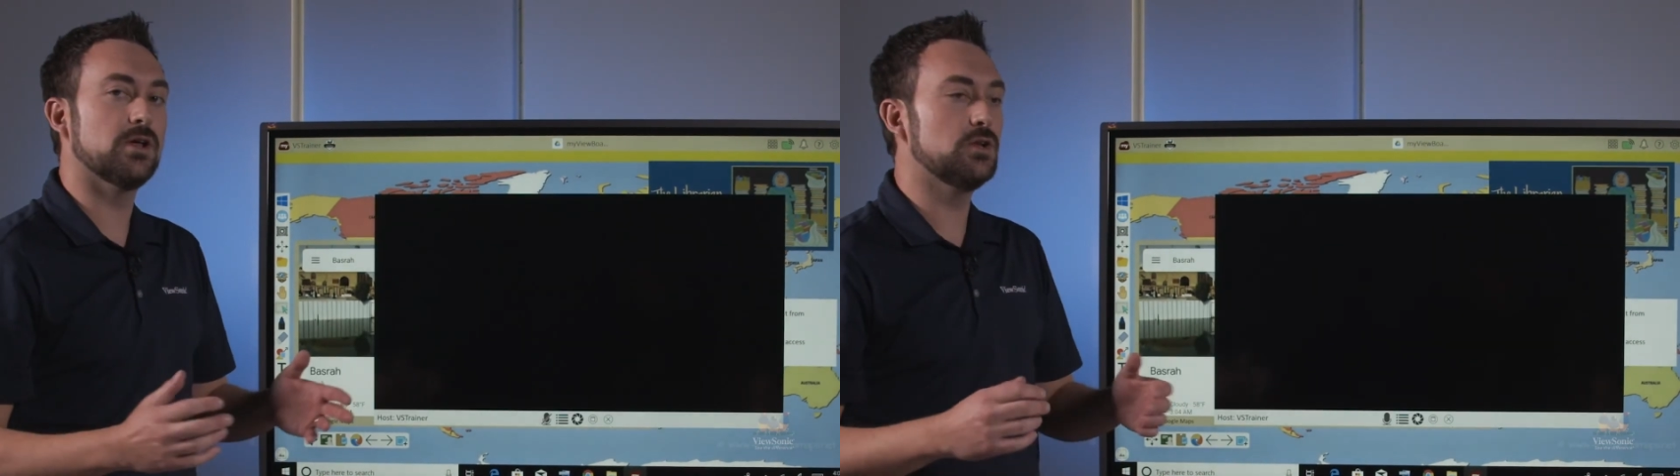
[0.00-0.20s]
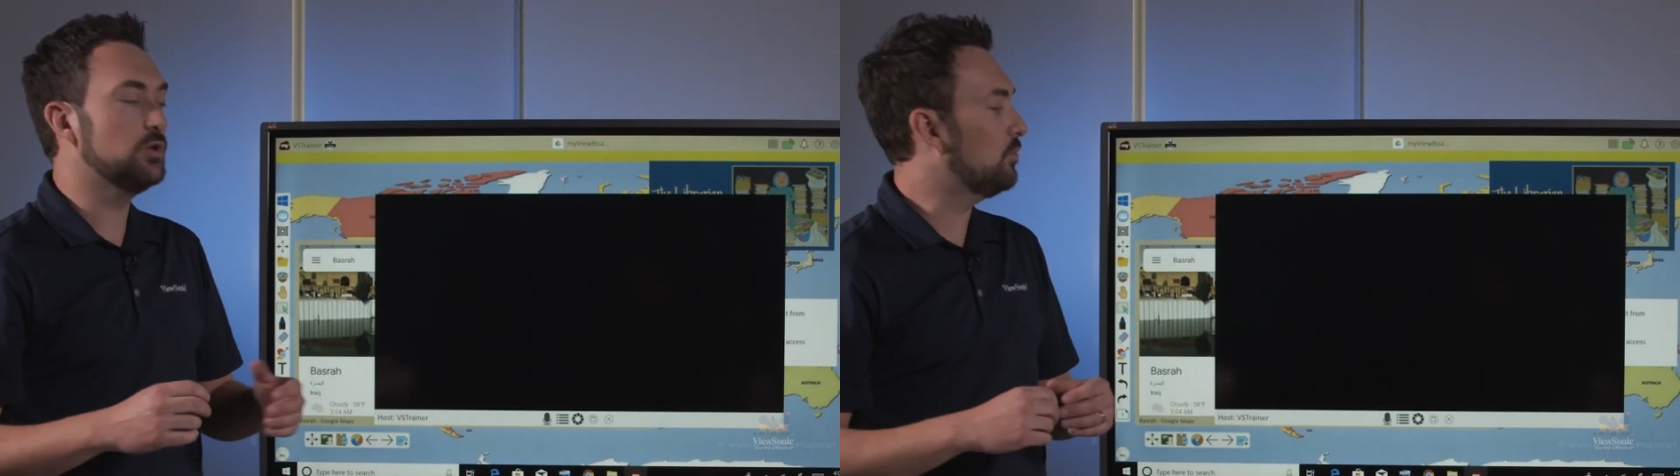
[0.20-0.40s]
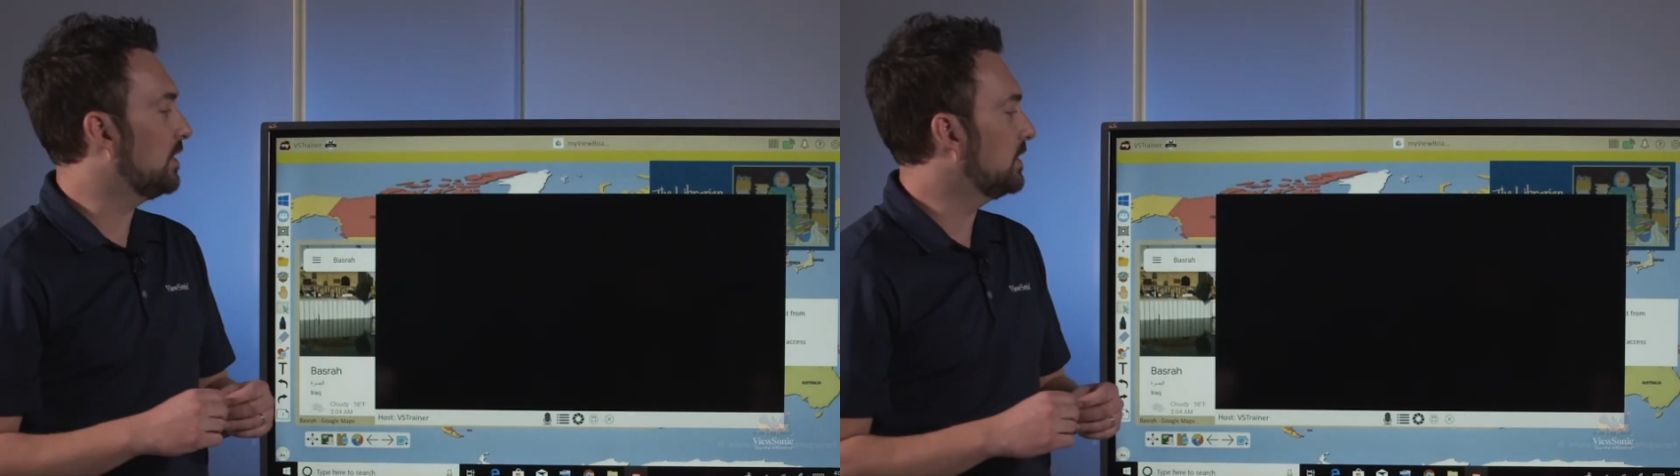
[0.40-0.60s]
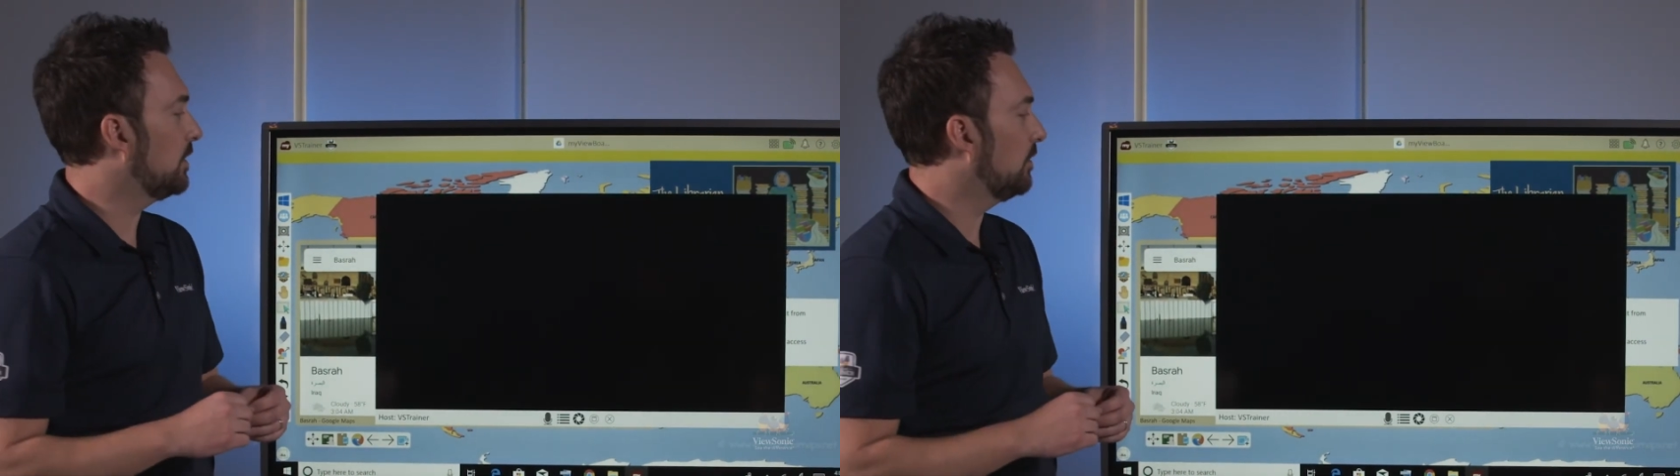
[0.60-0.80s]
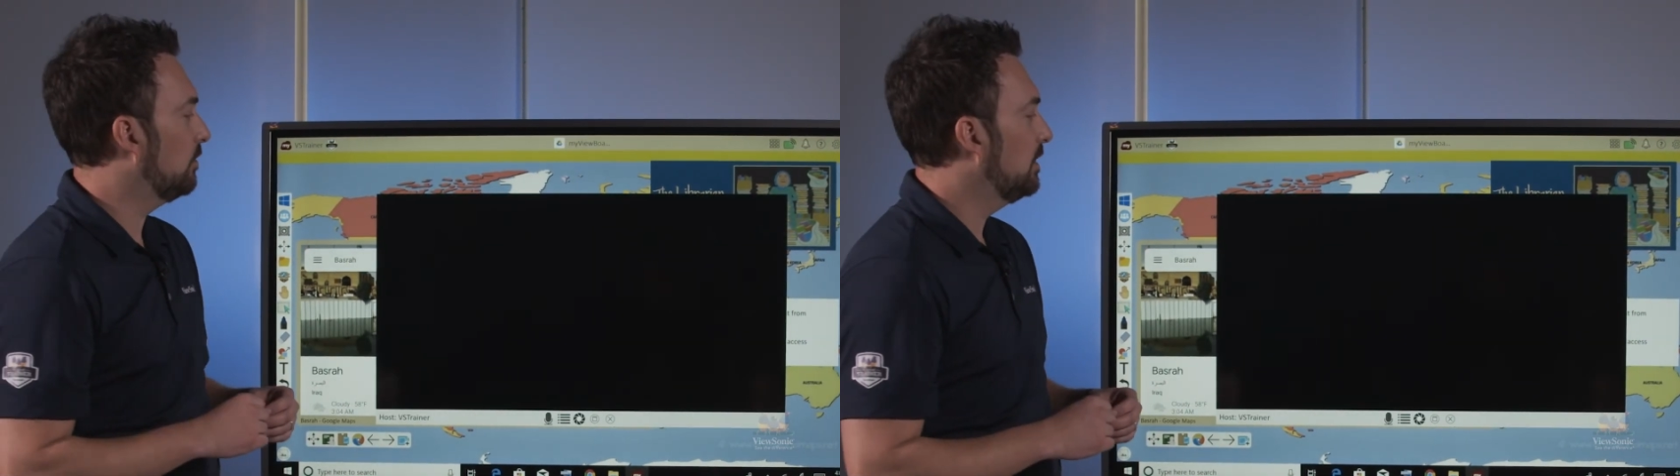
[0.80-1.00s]
a new
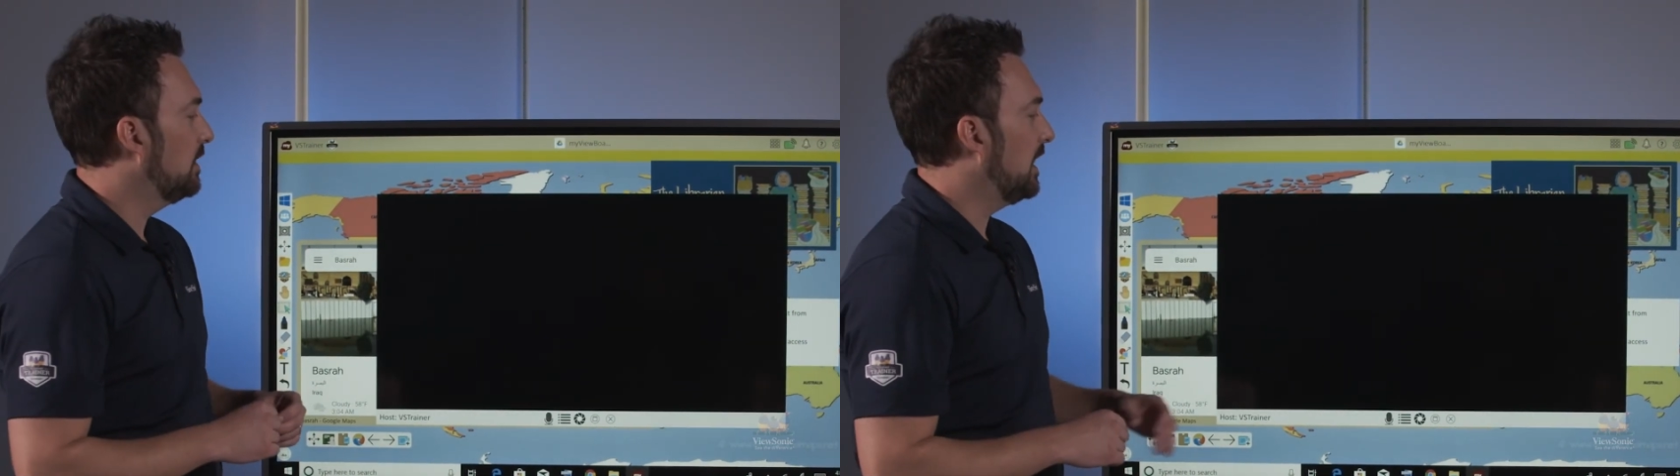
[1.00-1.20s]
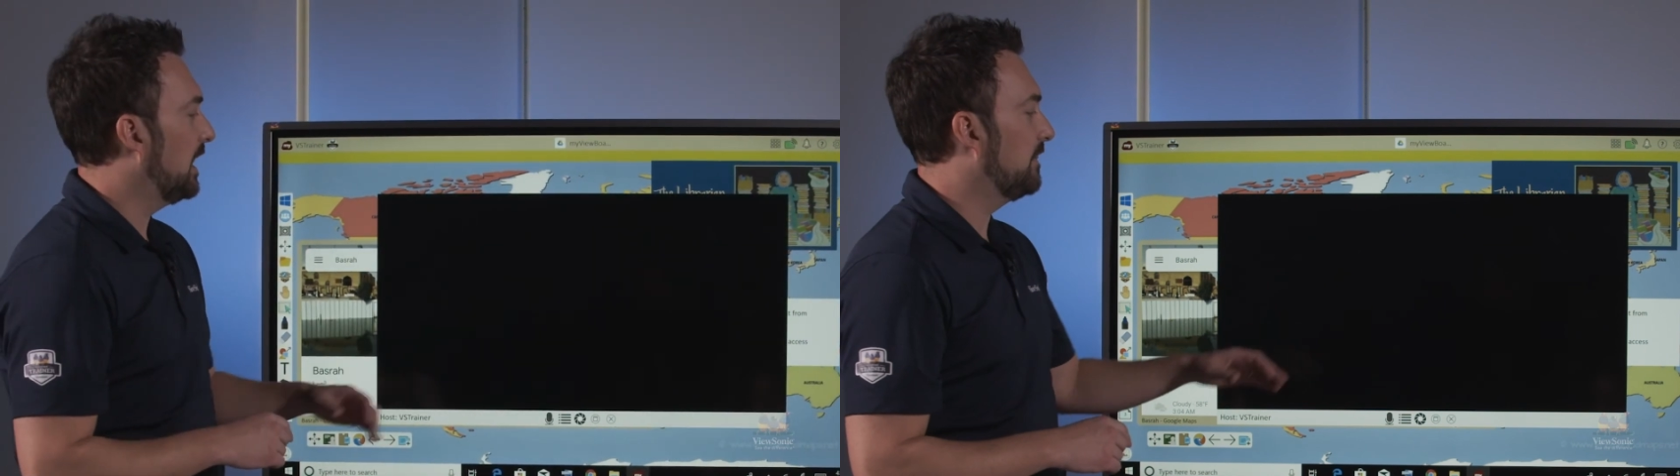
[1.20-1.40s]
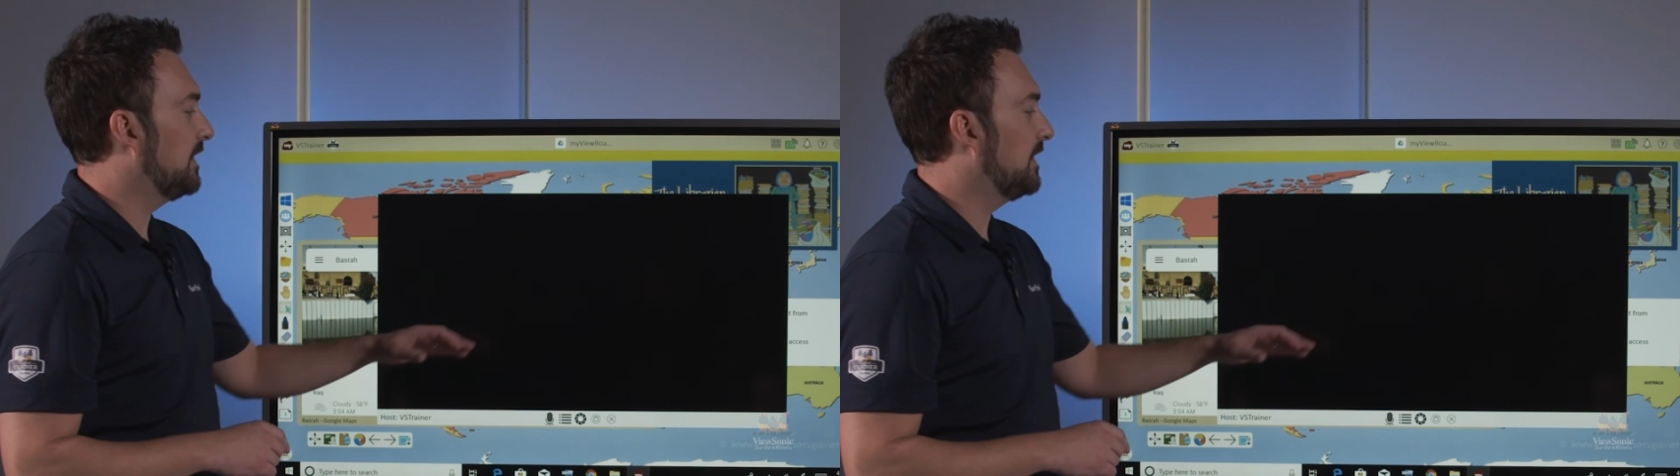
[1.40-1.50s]
window and